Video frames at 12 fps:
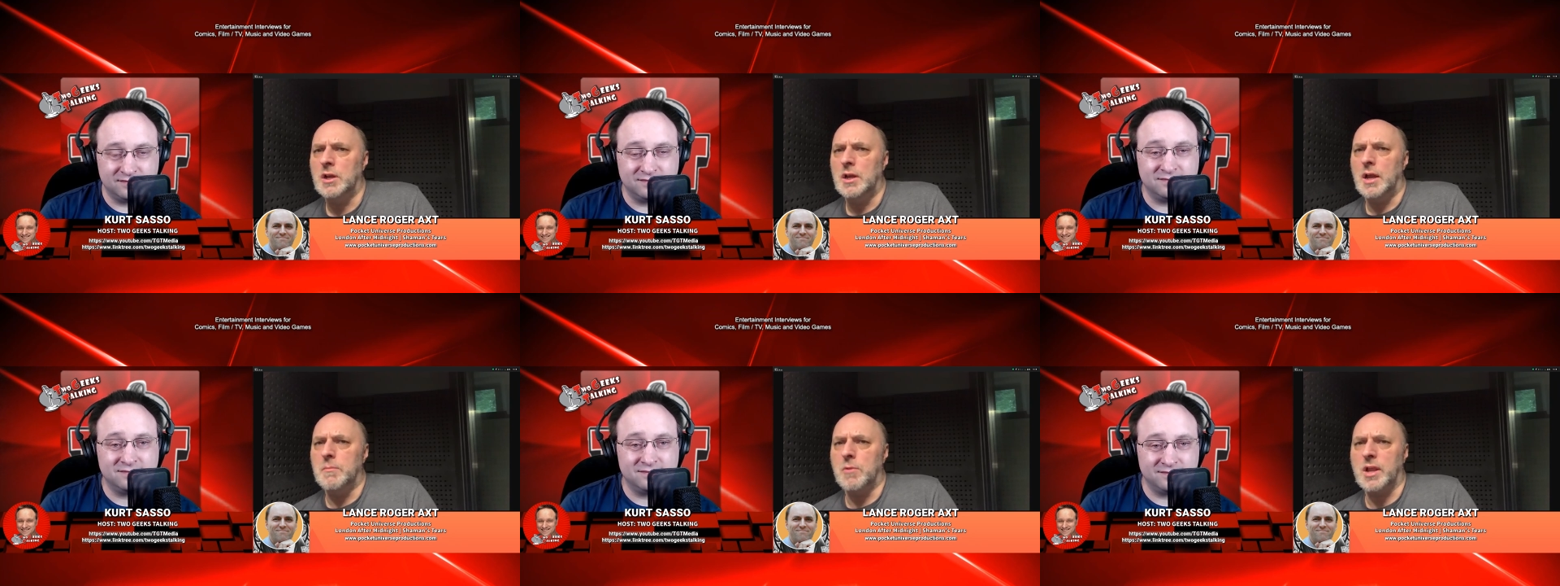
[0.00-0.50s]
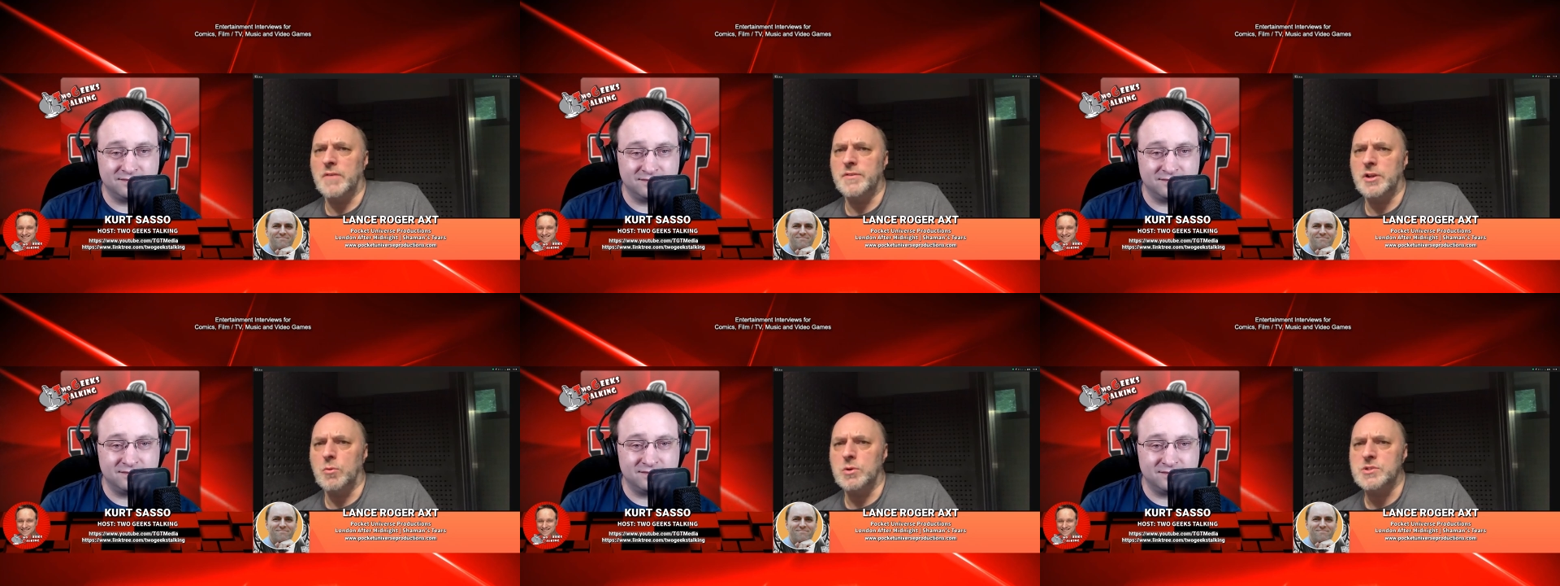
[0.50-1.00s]
Speaker 1: And Mark
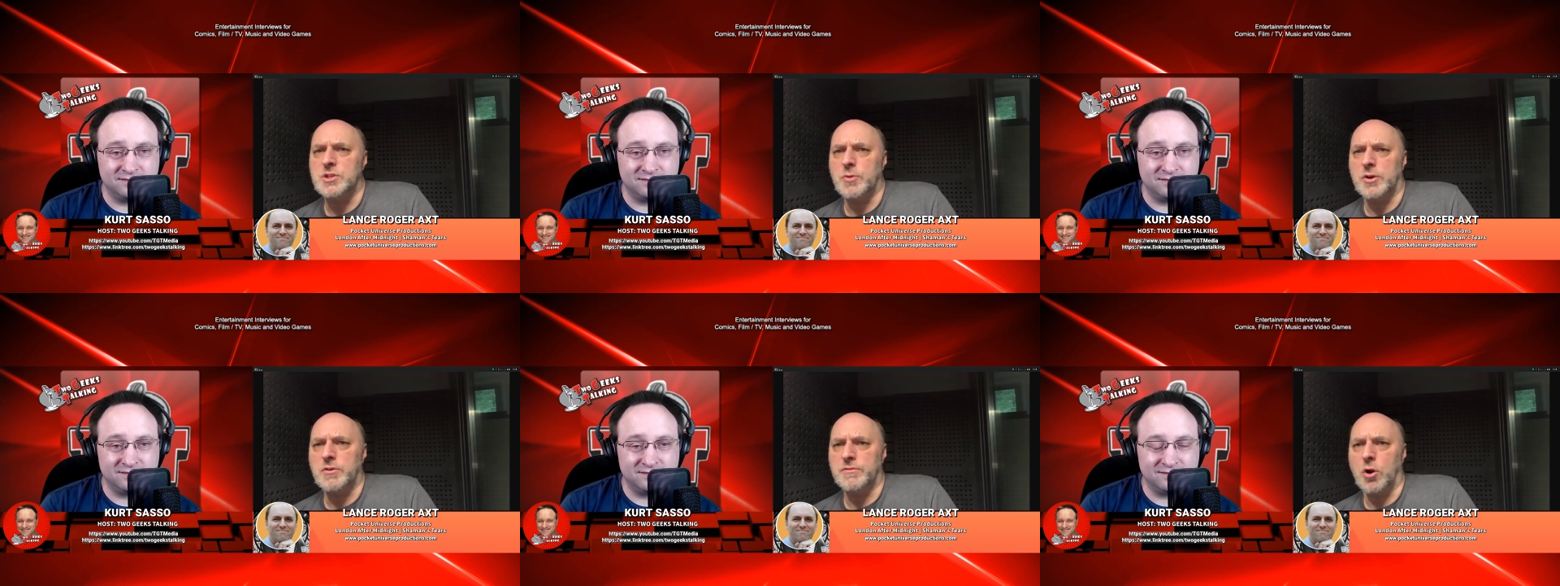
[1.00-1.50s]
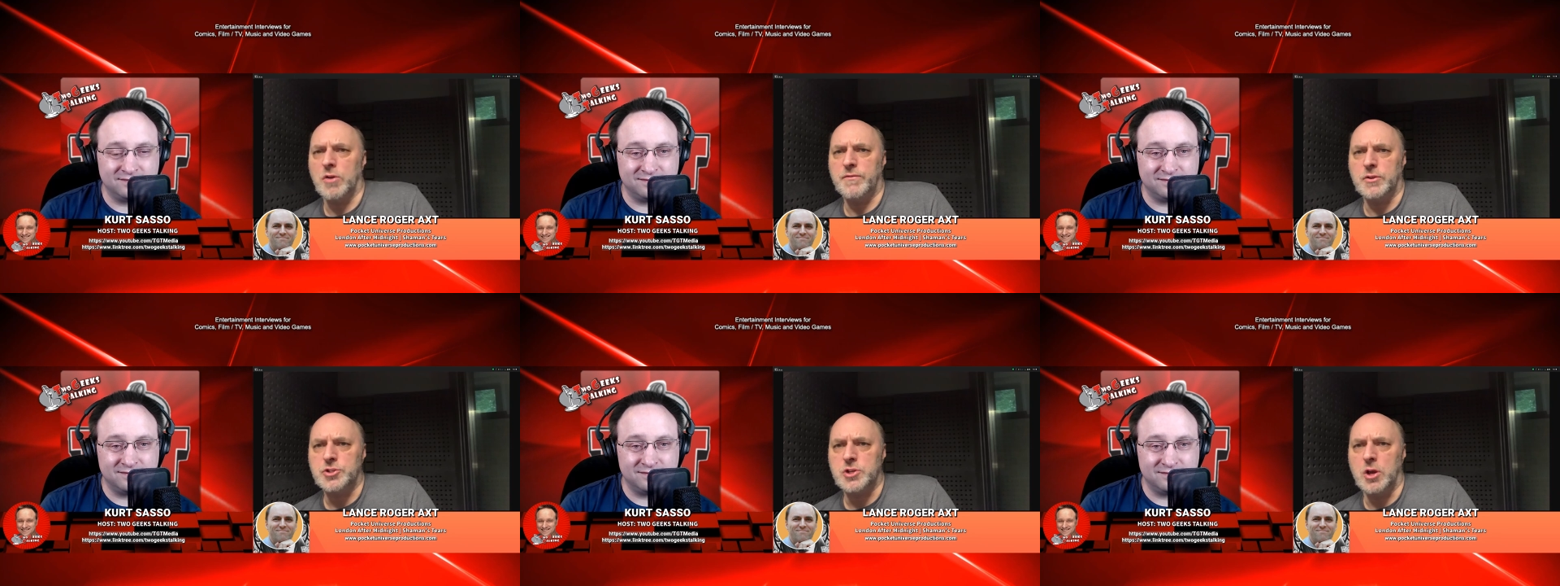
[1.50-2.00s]
Evanier was the director of the
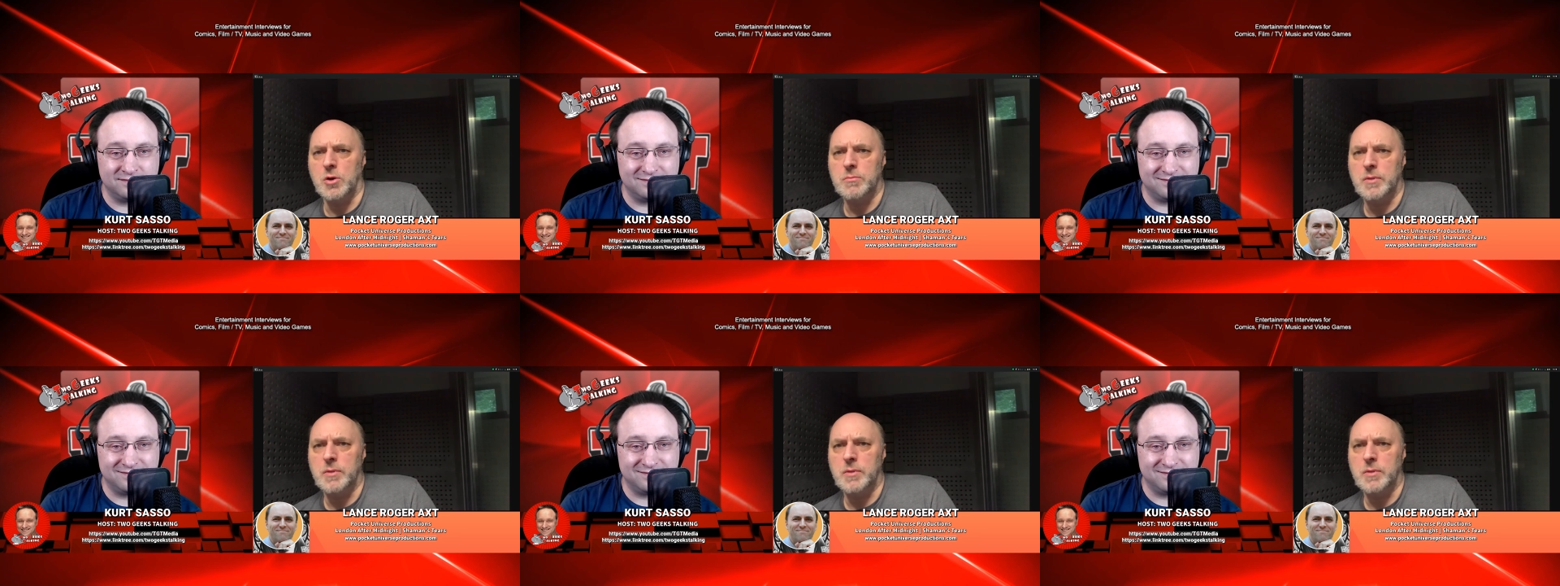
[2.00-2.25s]
Garfield show.